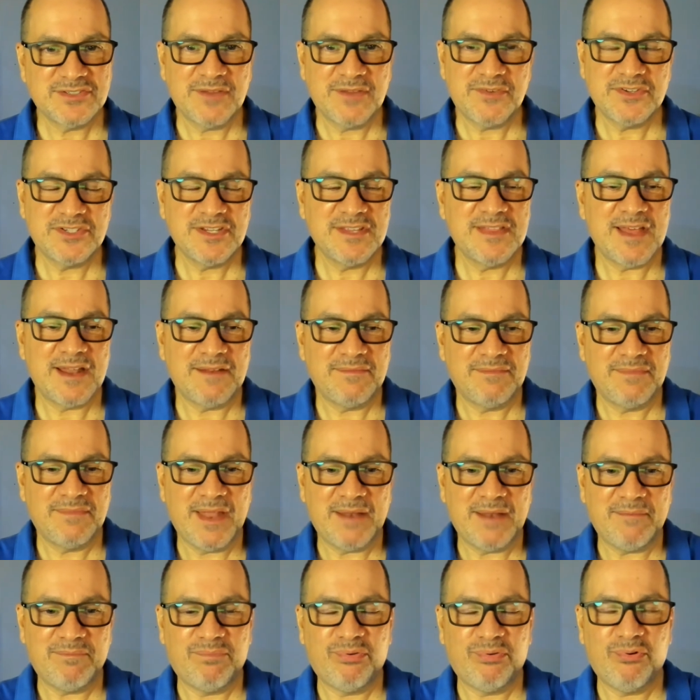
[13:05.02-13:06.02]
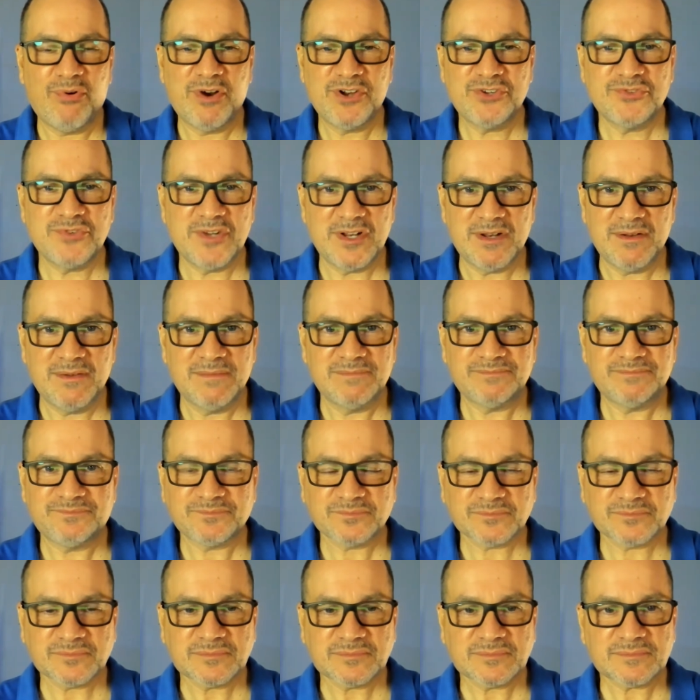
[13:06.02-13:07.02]
You ever see that portrait?
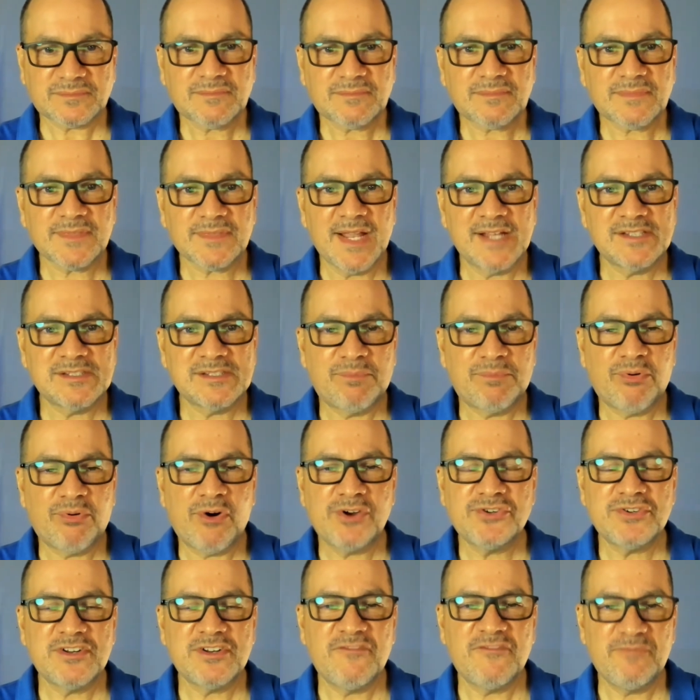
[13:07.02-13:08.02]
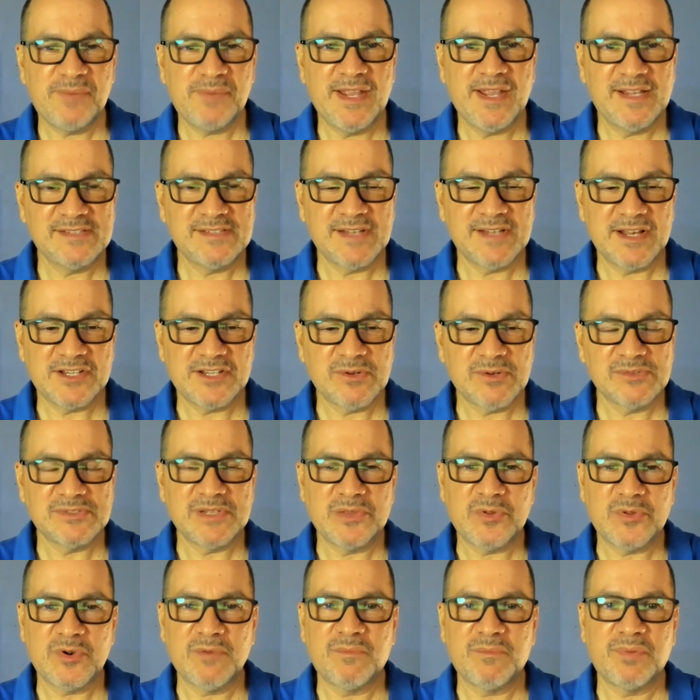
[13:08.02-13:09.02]
It's a portrait of peace, and it shows a
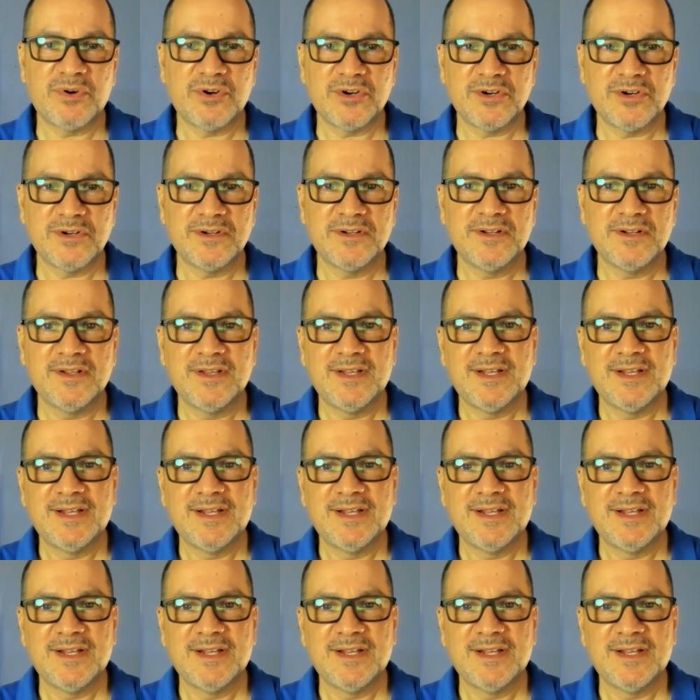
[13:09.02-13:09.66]
little bird